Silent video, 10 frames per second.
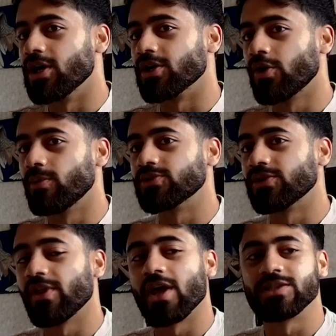comments
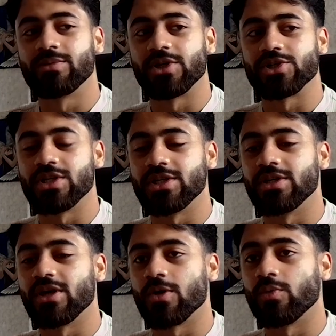on that, especially
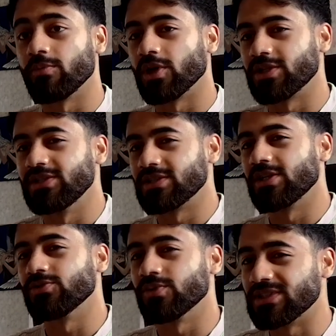with my
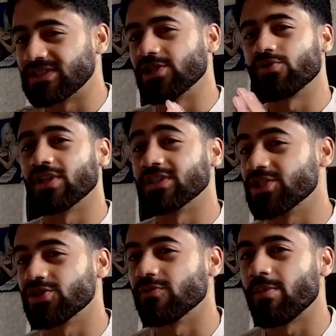concerns with the
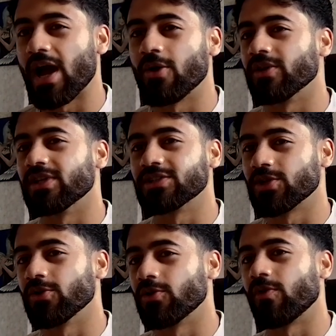centralization of power that's
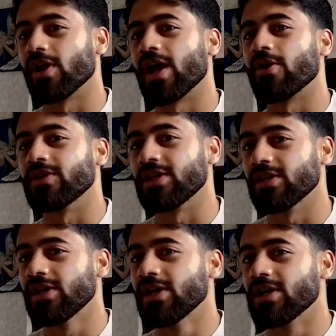going on right now in
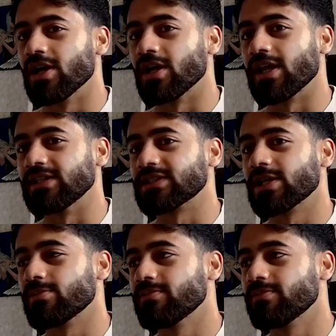the landscape.